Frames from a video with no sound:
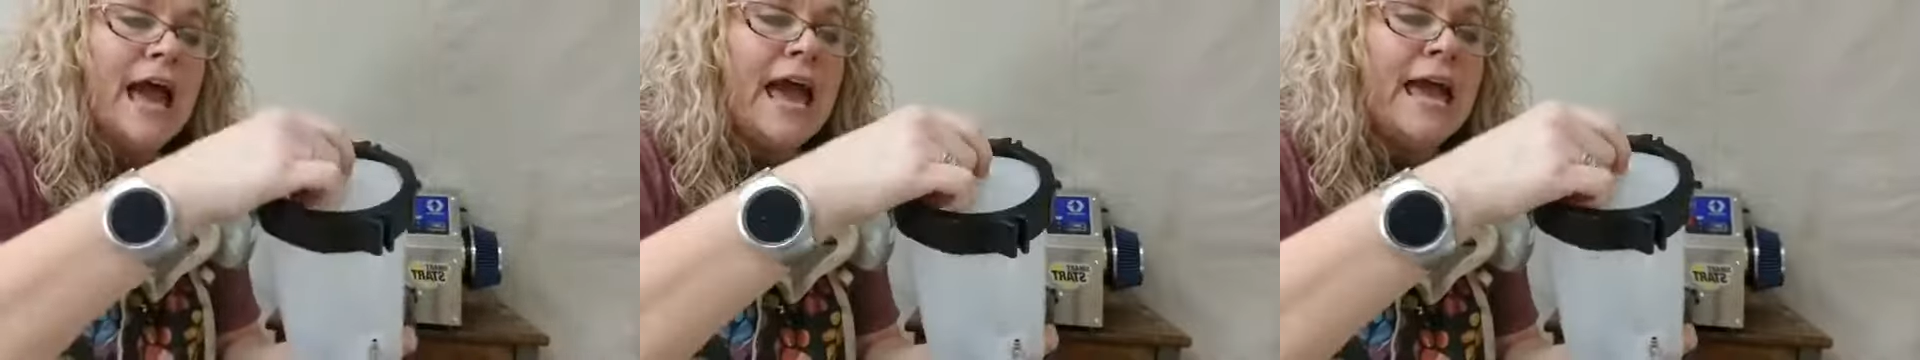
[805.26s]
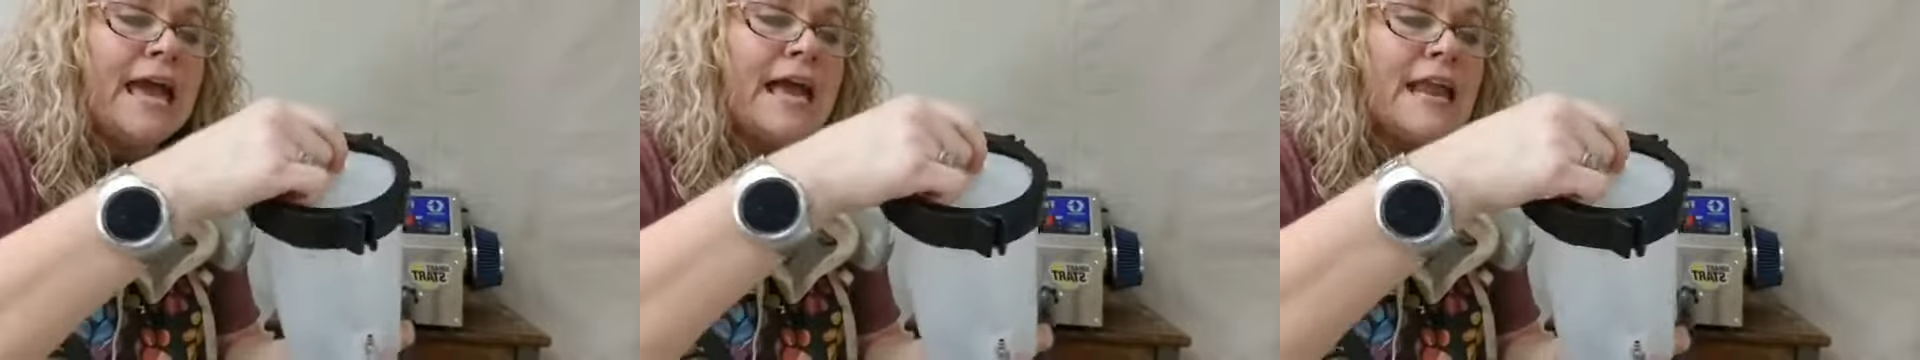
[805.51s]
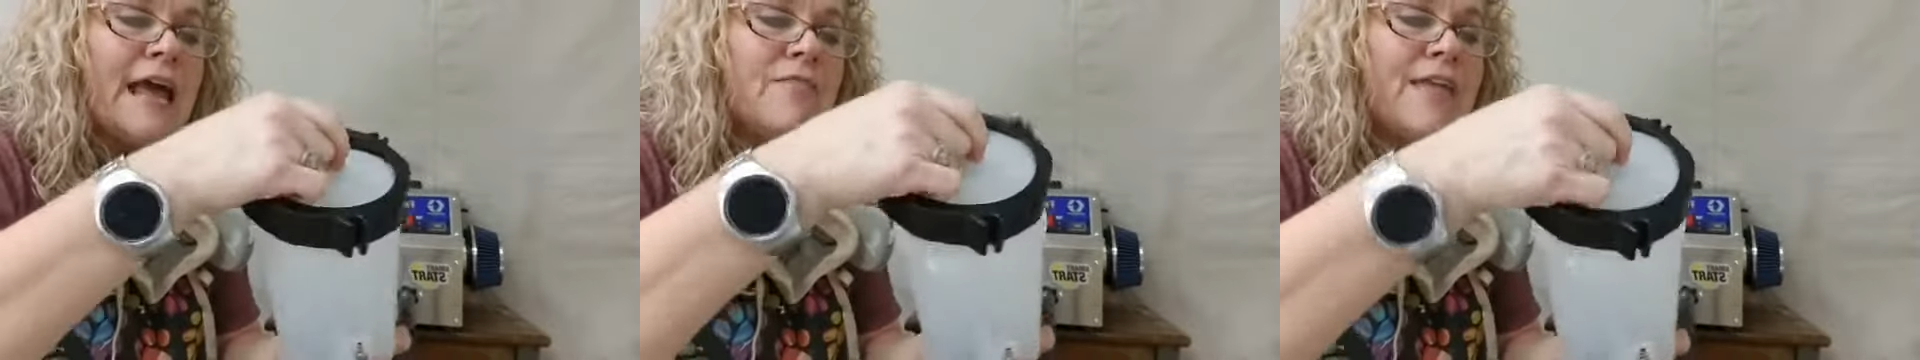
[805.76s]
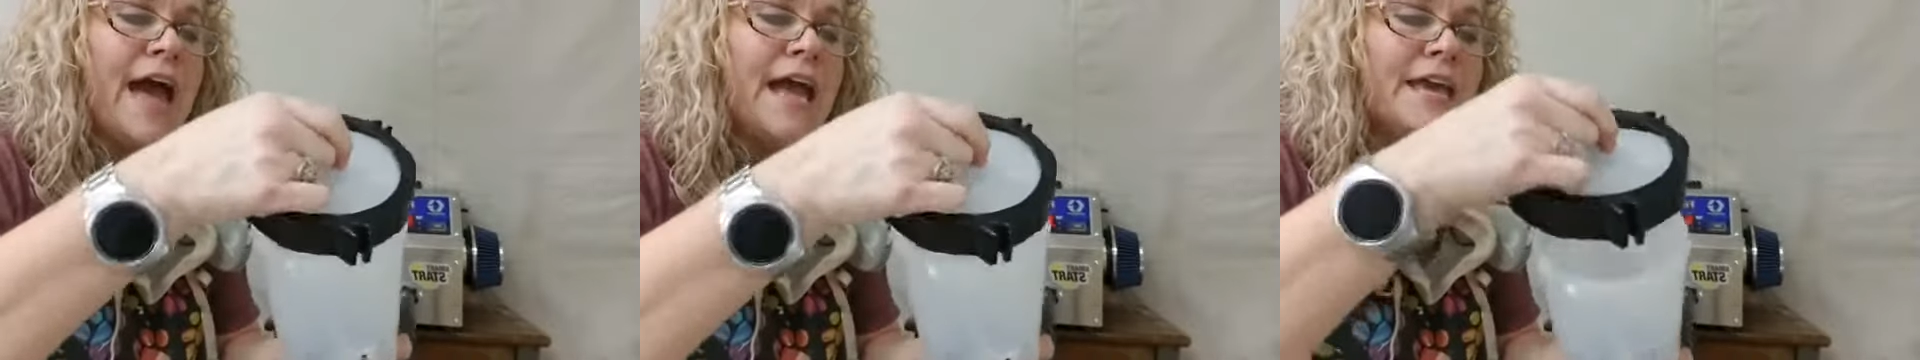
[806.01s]
and
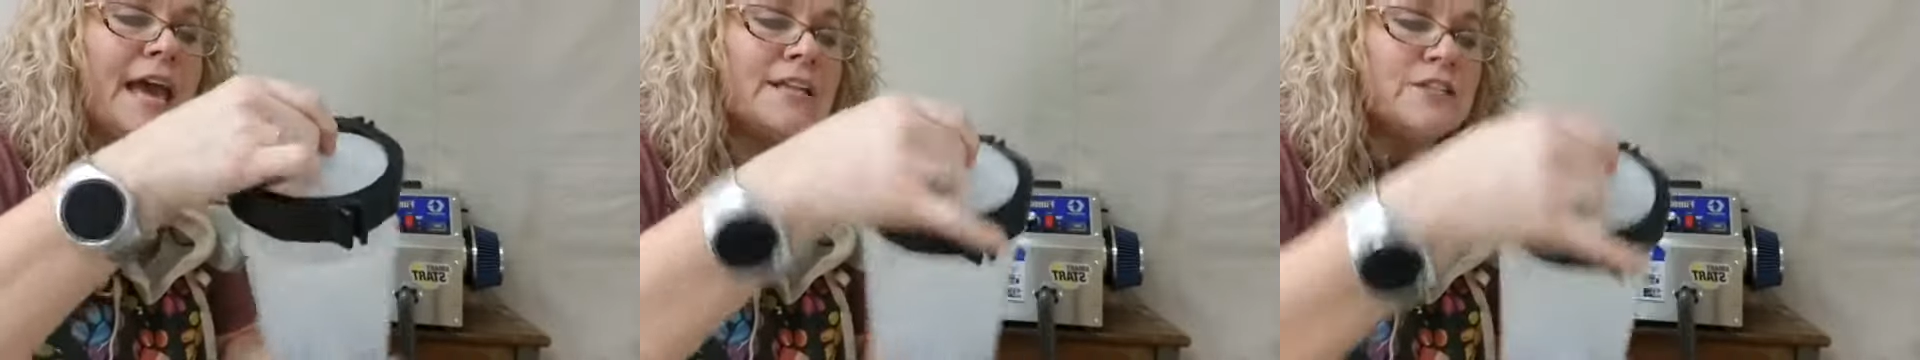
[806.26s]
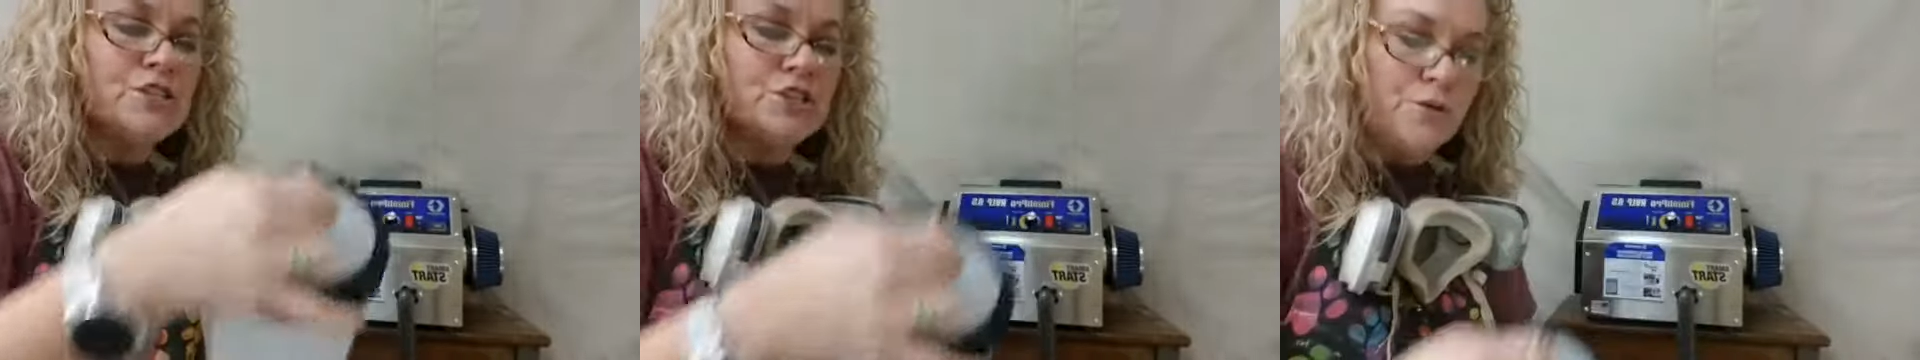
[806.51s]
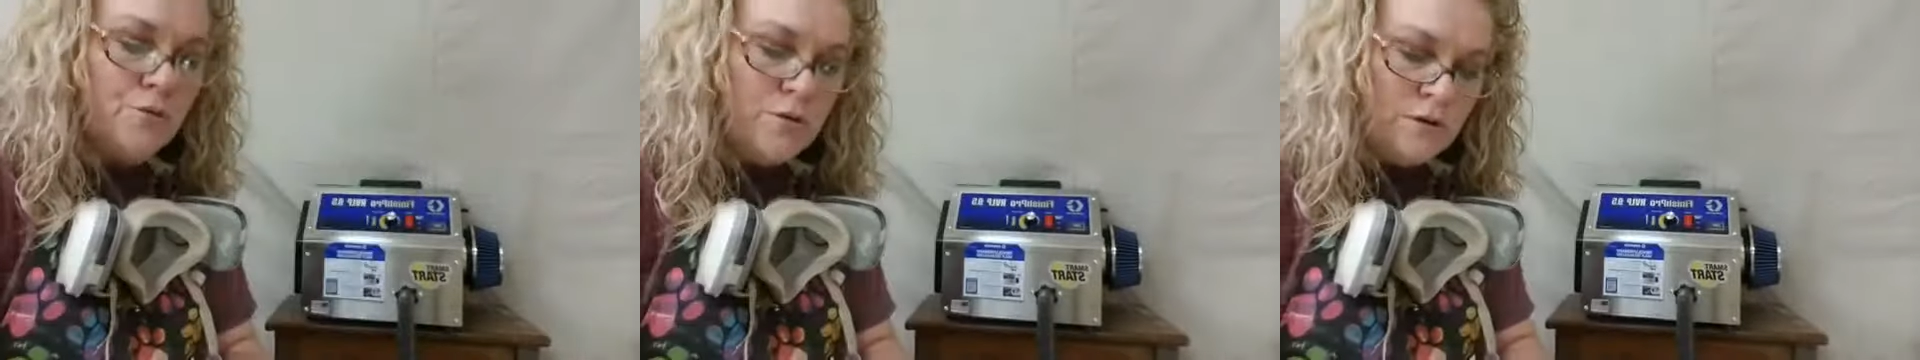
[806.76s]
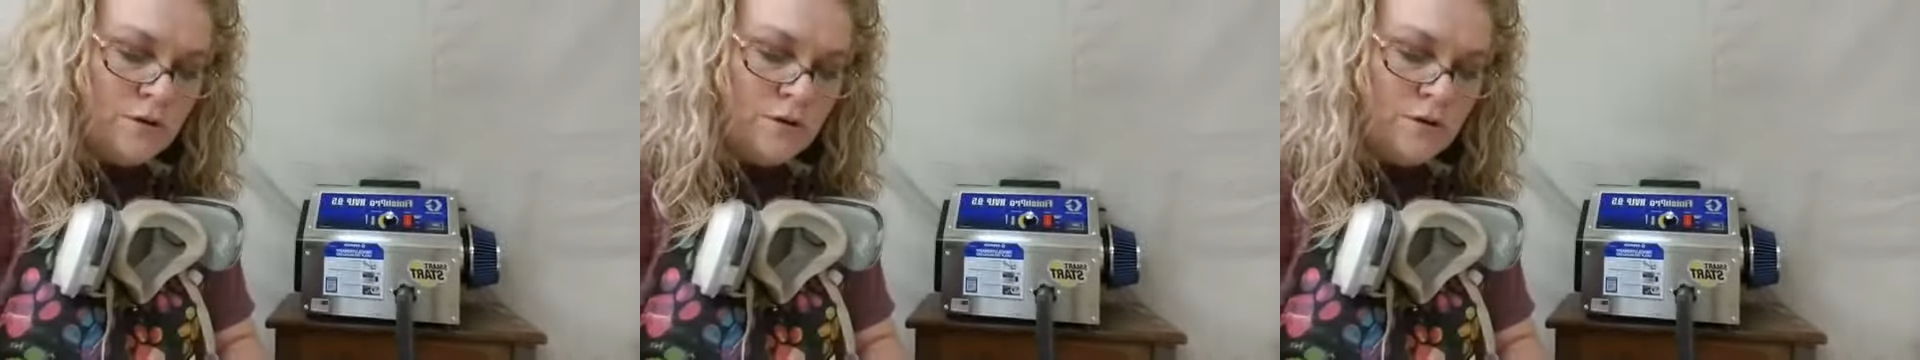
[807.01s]
that gets you